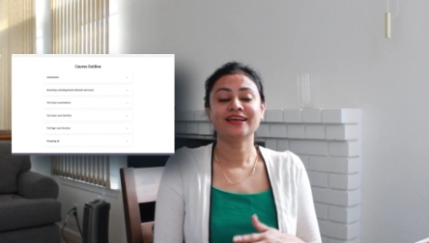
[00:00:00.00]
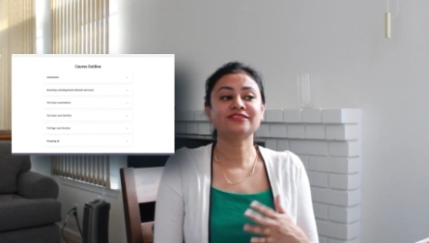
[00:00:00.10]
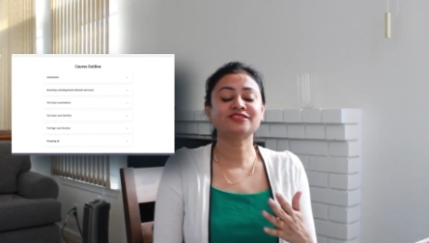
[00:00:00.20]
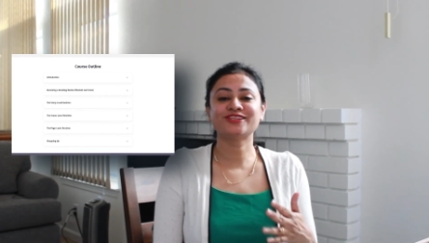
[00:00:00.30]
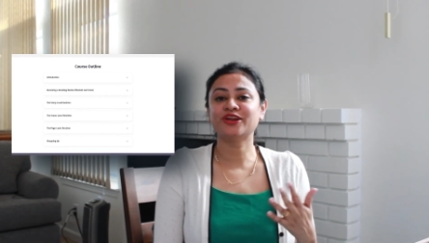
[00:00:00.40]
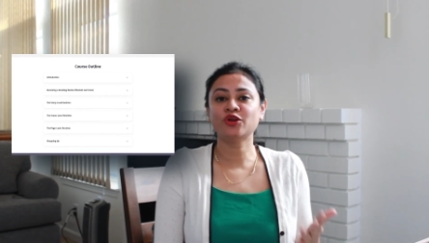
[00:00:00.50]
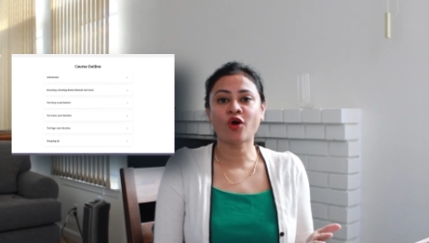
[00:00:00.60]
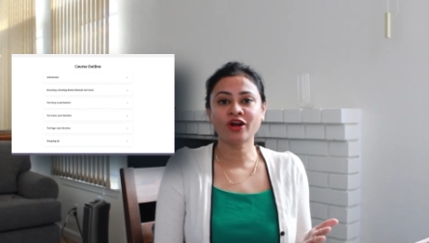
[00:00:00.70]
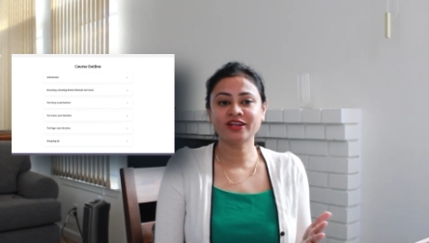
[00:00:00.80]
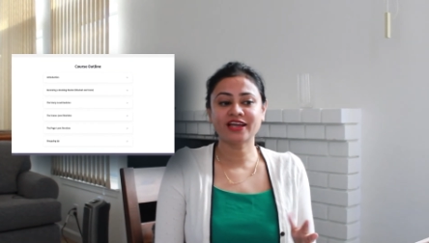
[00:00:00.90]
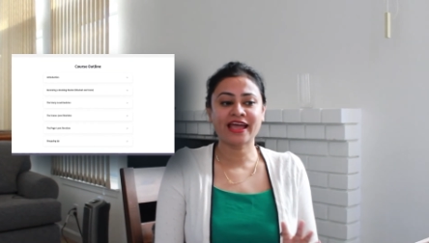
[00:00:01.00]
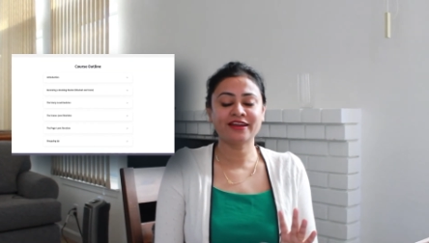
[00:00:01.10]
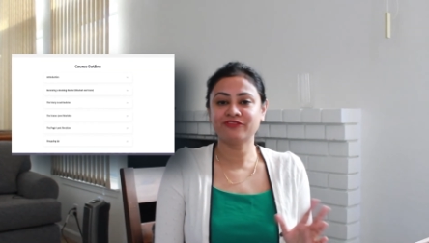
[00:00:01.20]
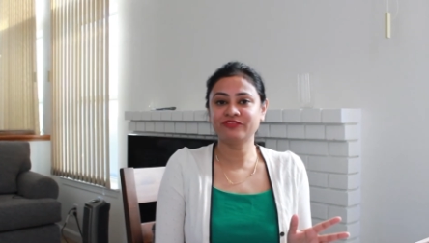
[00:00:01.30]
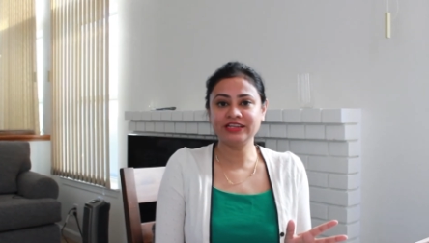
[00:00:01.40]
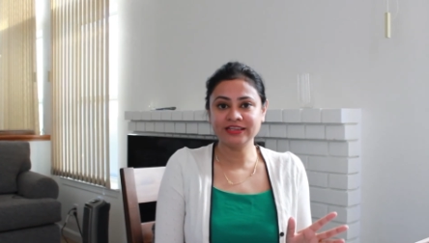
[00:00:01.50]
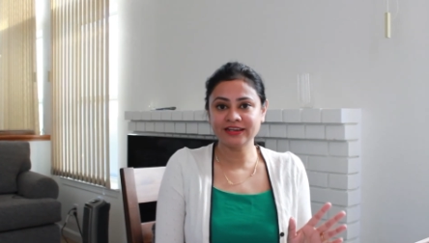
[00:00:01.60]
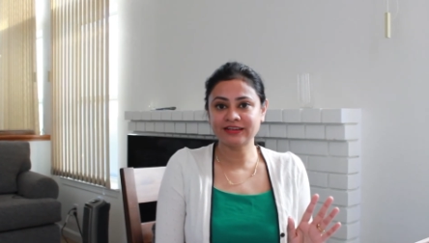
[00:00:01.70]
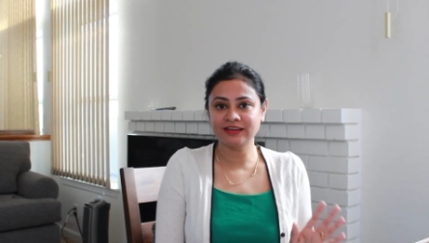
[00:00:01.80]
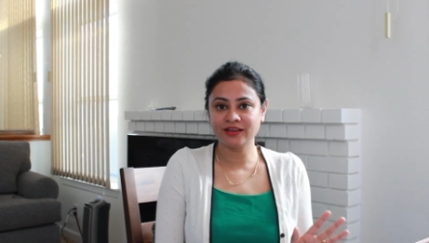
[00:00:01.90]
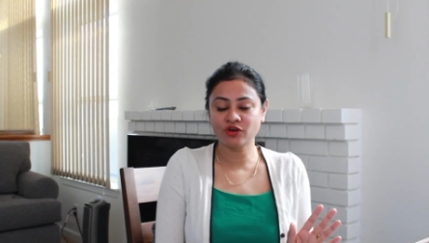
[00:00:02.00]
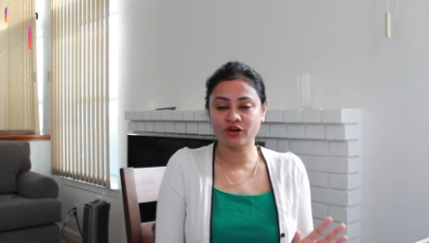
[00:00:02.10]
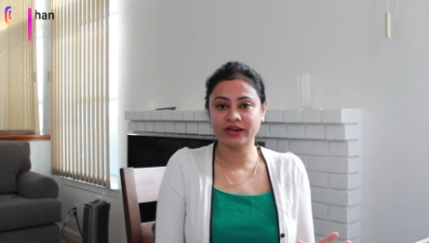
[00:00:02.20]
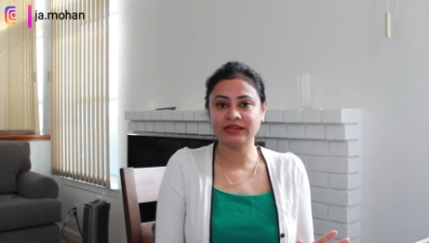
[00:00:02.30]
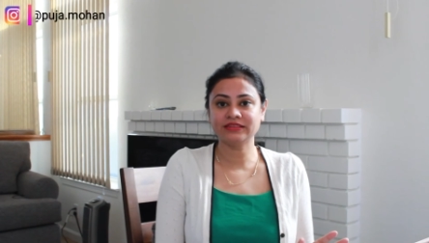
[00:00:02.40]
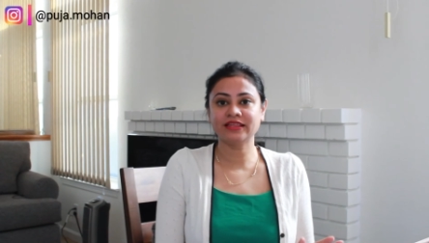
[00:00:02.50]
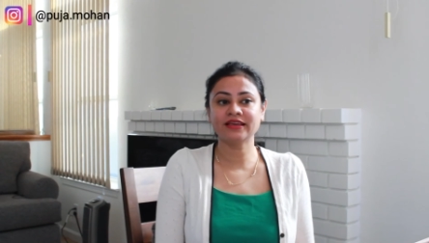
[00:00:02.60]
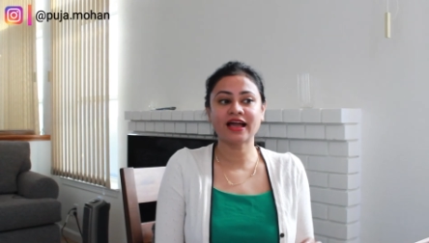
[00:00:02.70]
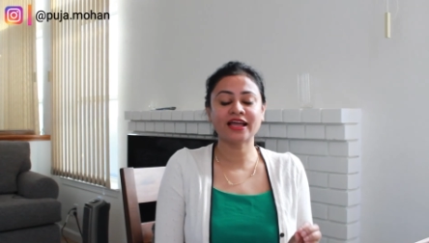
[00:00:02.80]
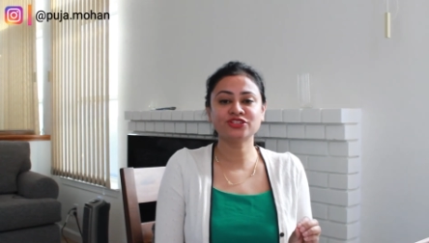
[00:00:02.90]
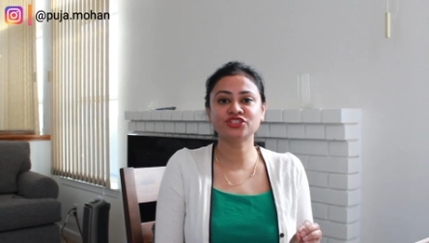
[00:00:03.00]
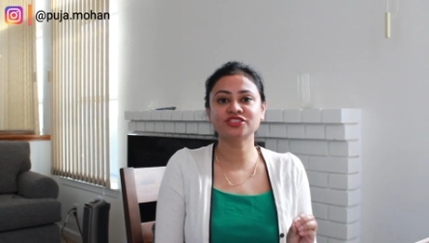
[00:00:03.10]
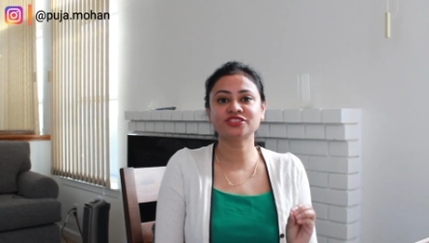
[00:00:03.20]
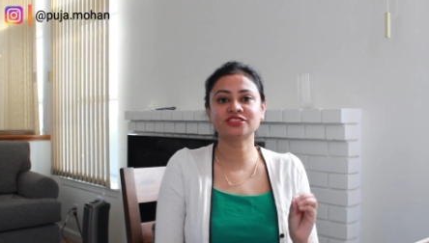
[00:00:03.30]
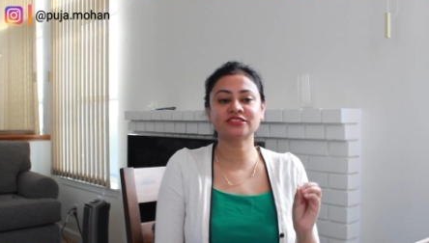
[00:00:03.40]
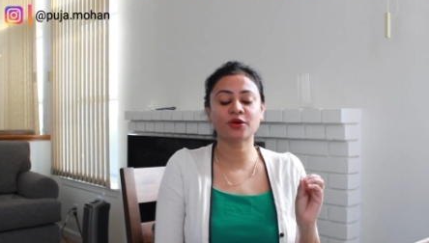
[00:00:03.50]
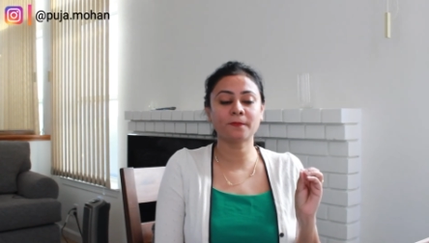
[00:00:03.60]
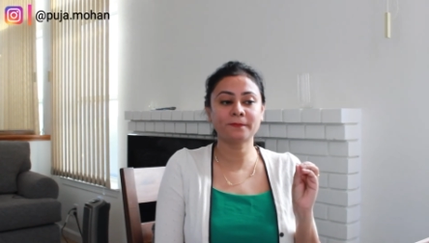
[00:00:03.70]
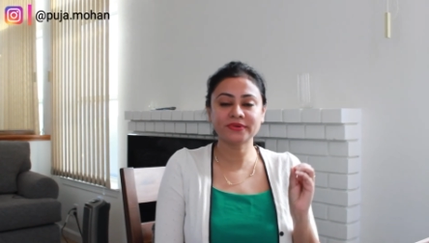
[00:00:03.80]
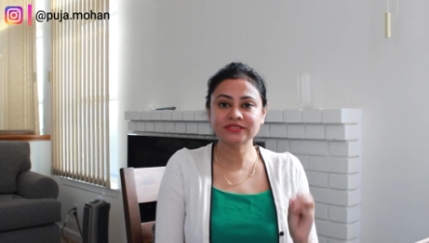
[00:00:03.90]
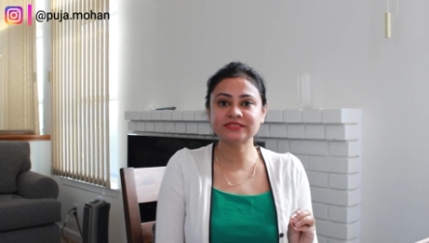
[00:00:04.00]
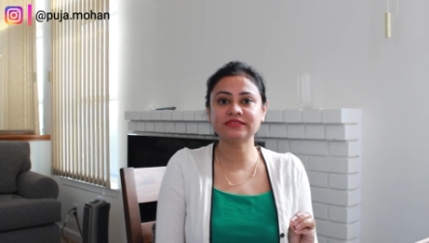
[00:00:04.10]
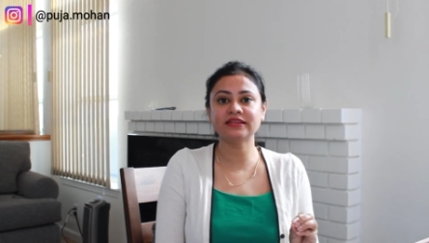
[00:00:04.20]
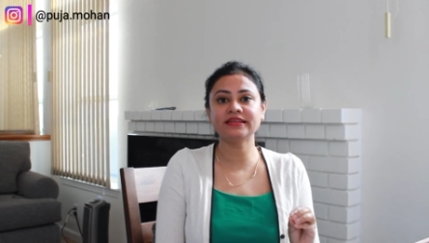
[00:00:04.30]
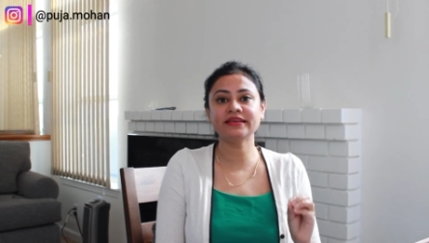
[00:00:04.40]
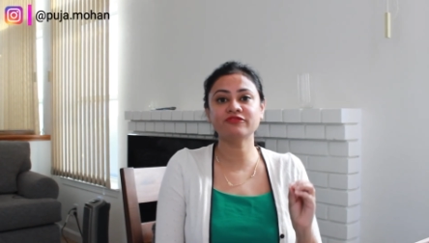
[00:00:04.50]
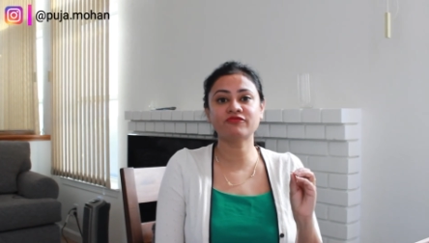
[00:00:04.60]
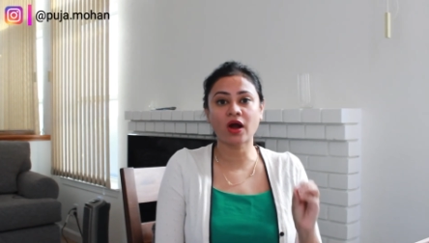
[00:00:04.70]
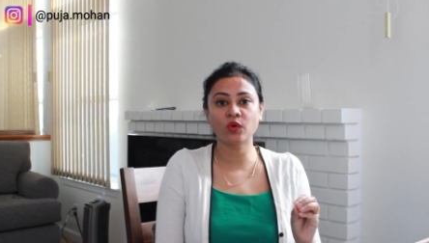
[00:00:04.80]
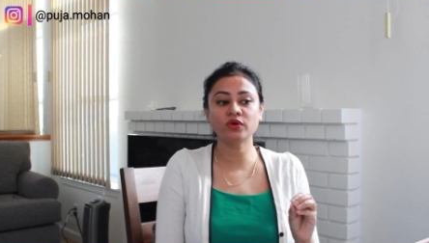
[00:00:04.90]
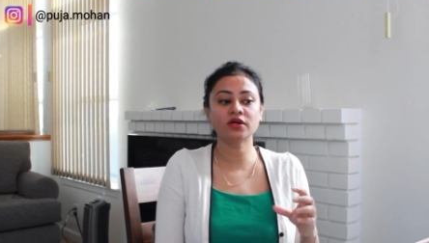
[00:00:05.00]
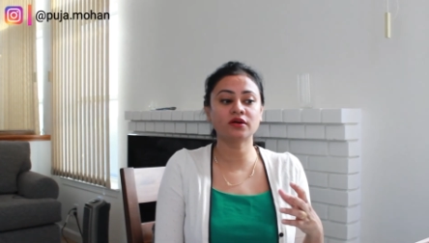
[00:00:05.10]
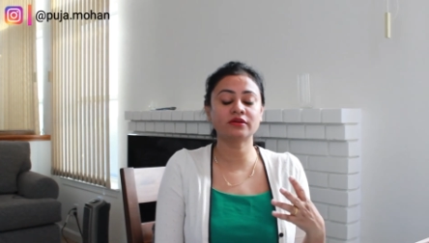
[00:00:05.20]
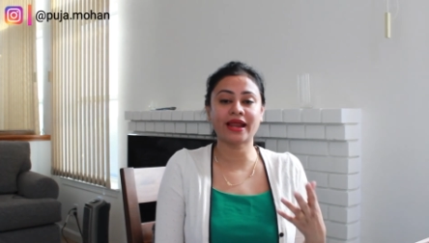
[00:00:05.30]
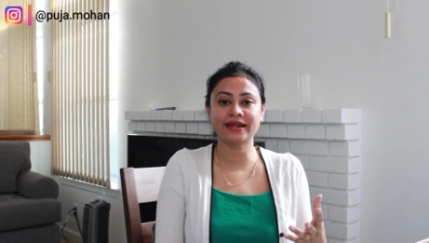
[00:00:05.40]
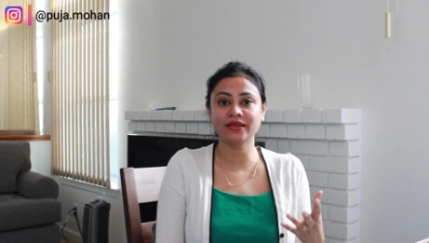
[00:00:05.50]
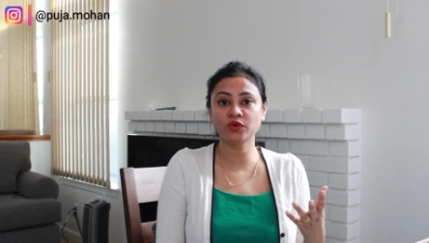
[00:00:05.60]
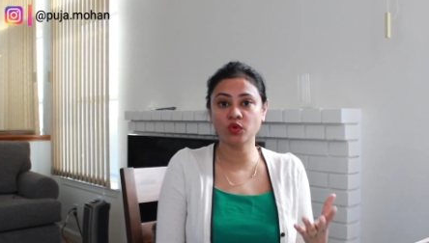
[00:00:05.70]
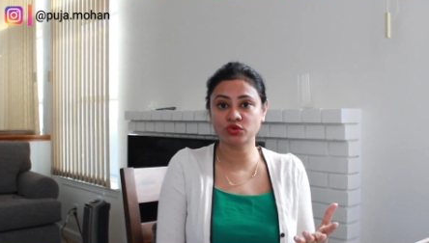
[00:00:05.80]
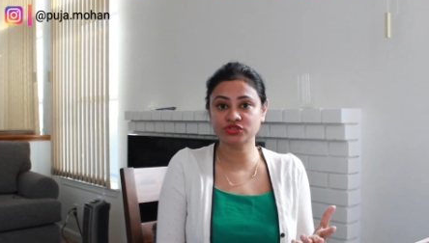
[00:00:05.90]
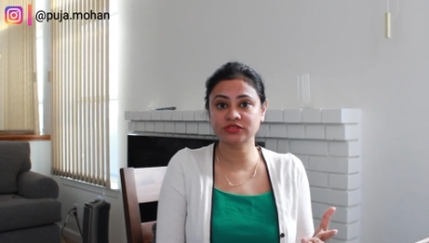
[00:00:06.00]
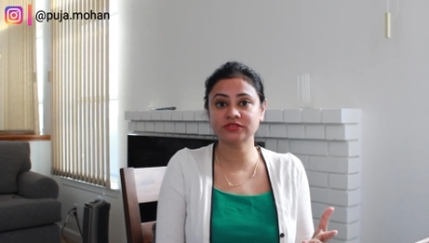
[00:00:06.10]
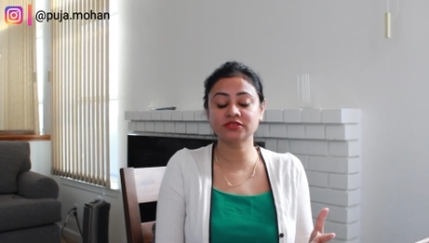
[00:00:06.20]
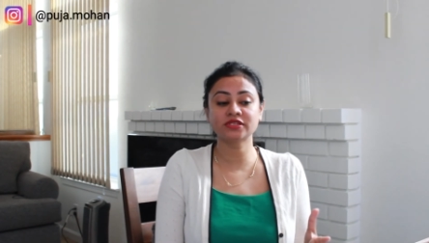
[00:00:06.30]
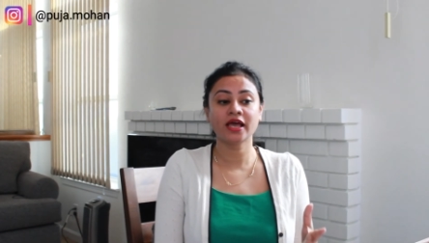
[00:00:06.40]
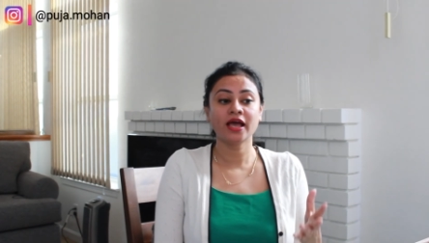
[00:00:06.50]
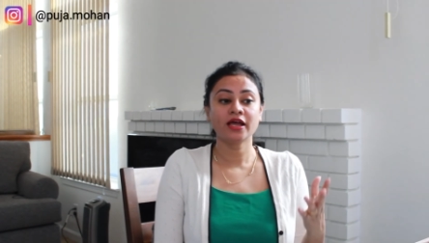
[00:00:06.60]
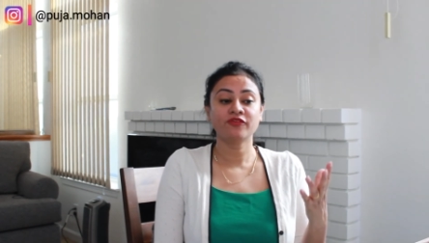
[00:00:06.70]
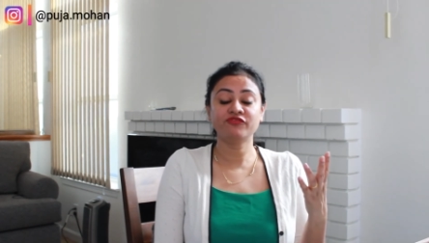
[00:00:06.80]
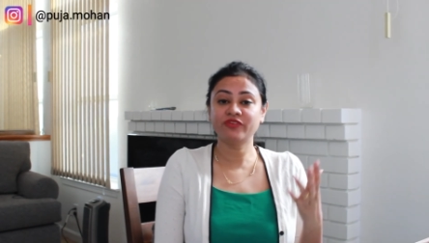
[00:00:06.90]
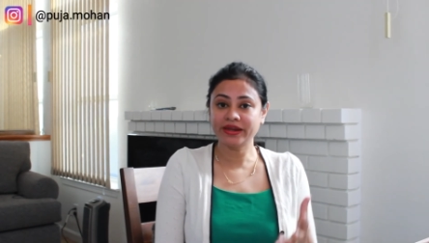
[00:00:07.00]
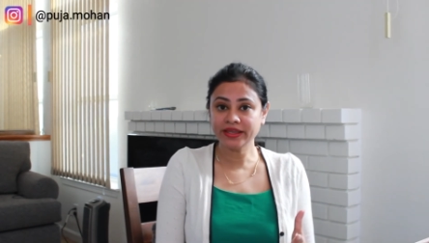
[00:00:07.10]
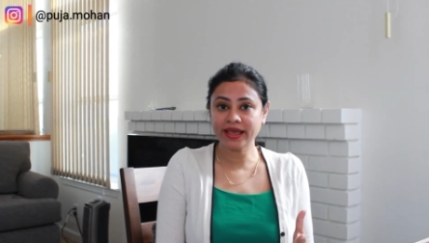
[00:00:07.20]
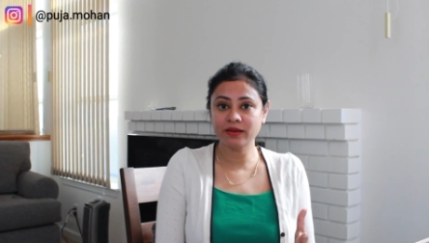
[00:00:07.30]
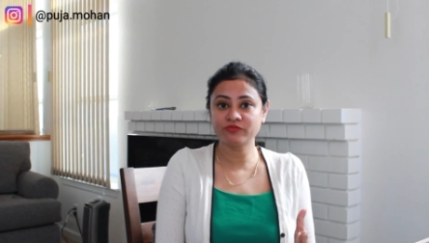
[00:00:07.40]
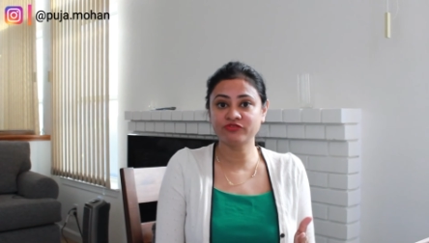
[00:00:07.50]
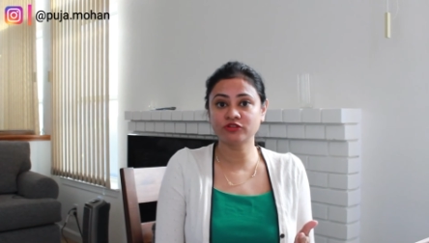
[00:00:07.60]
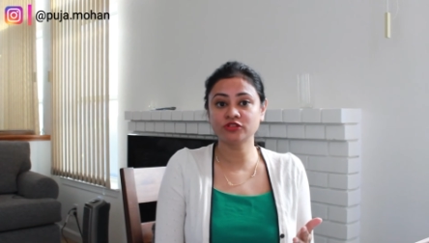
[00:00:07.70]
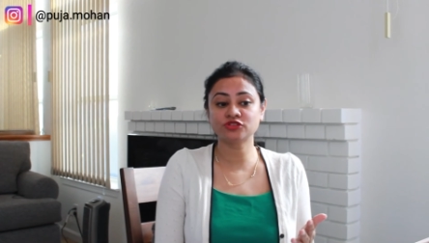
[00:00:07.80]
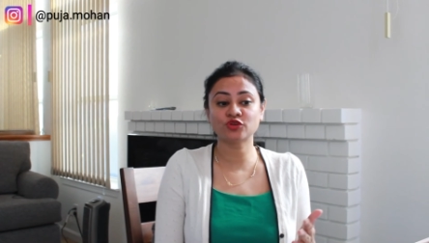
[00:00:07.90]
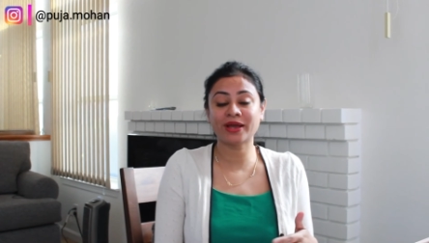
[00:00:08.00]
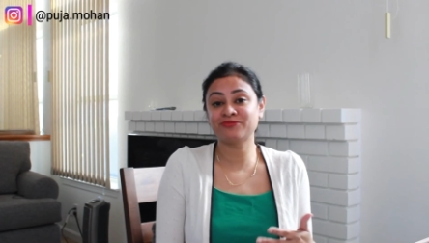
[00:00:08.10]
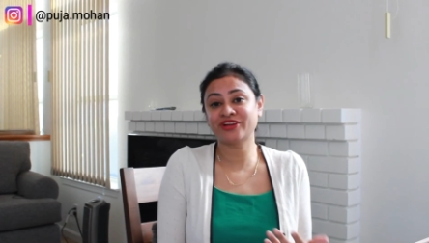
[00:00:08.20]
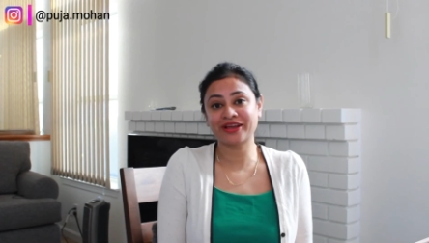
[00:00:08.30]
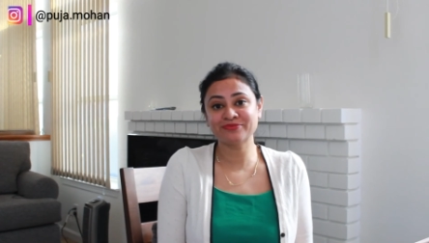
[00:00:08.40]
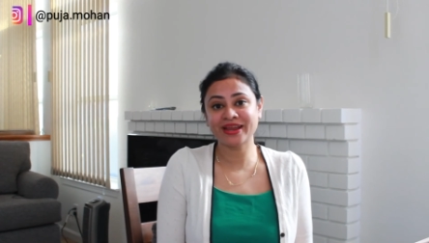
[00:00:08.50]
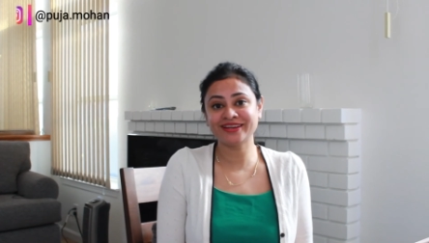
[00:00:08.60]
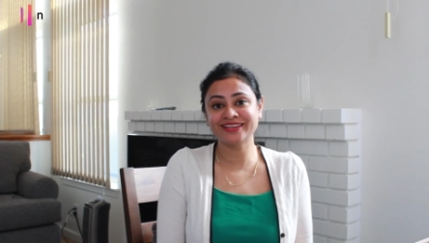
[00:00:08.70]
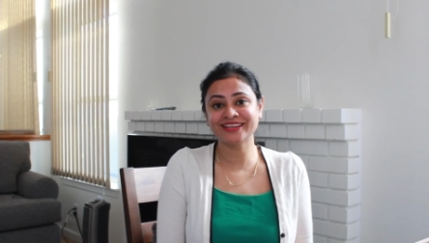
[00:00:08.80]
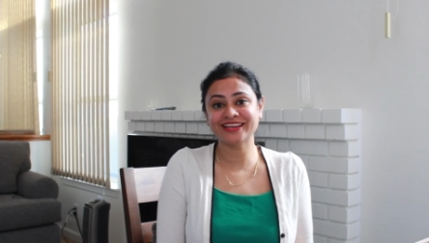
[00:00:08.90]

It's not an affiliate link or anything. I just personally found her writing courses very helpful, so I'm recommending